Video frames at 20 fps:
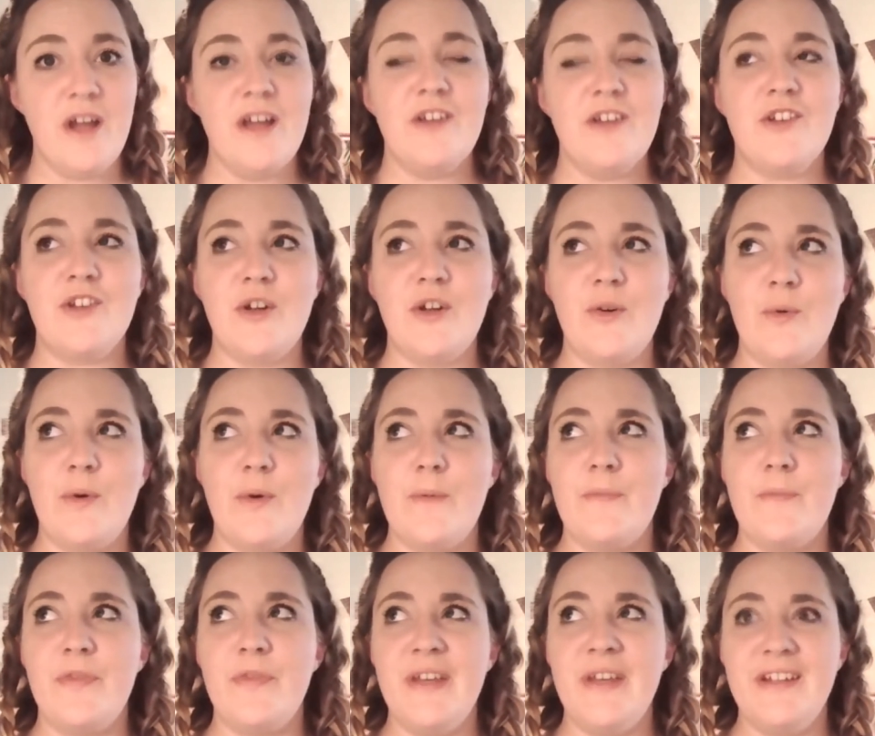So
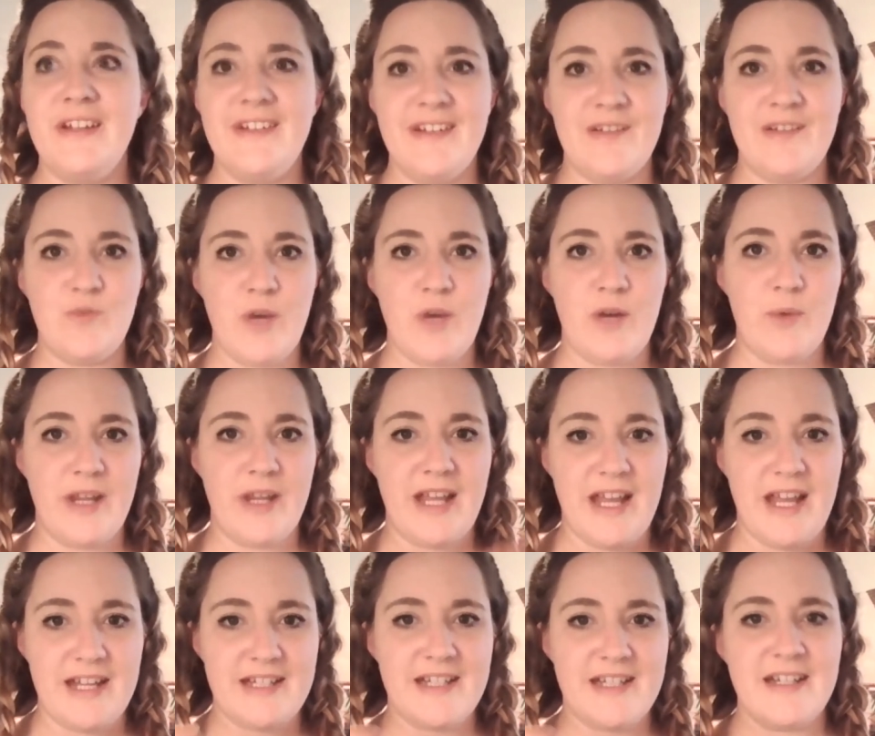this is where we
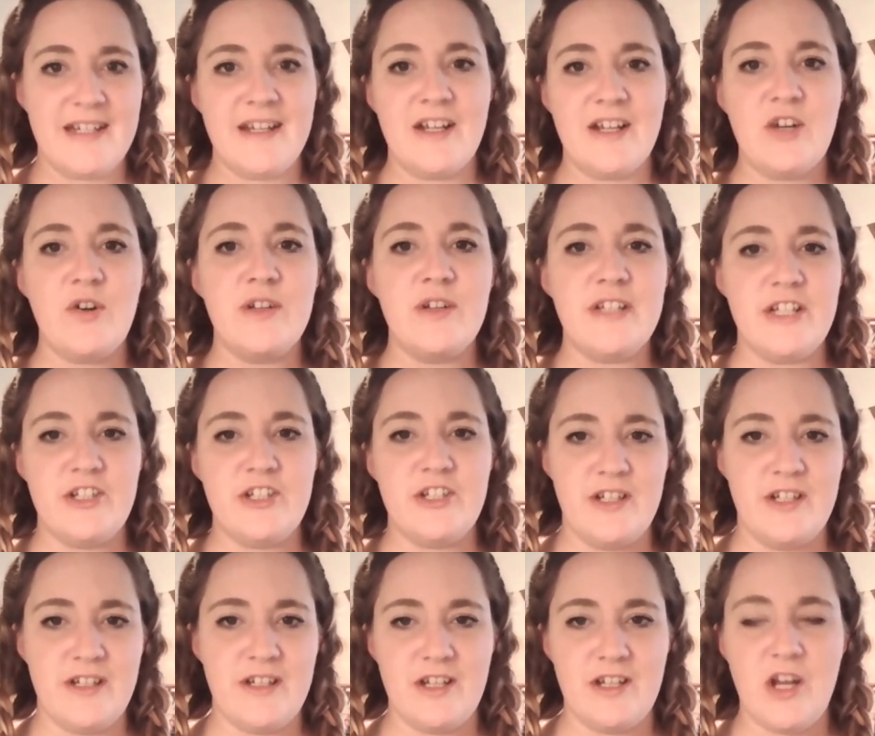get
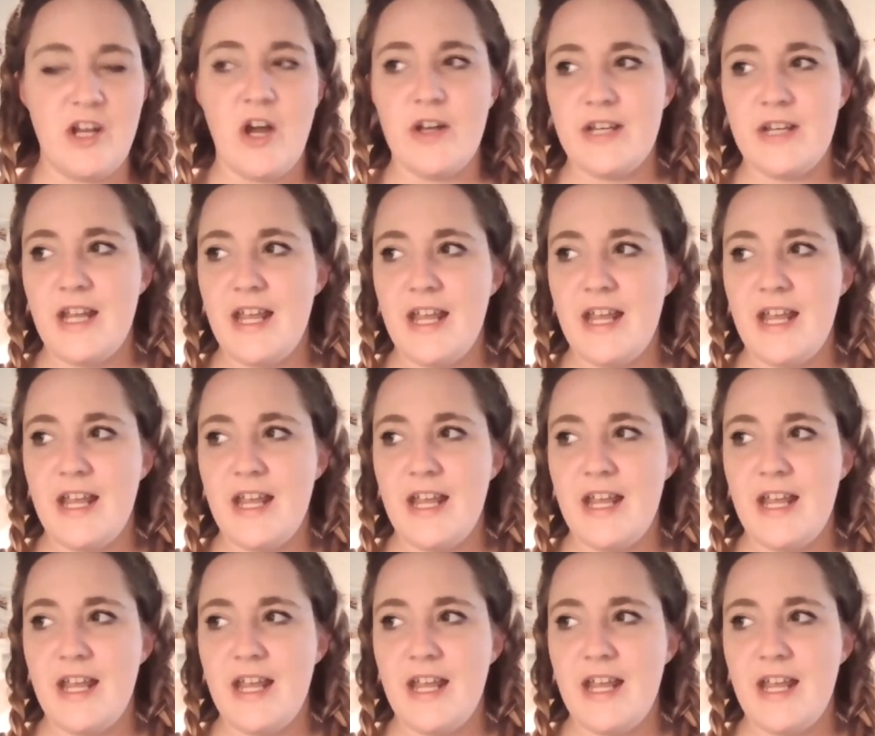conditioned, not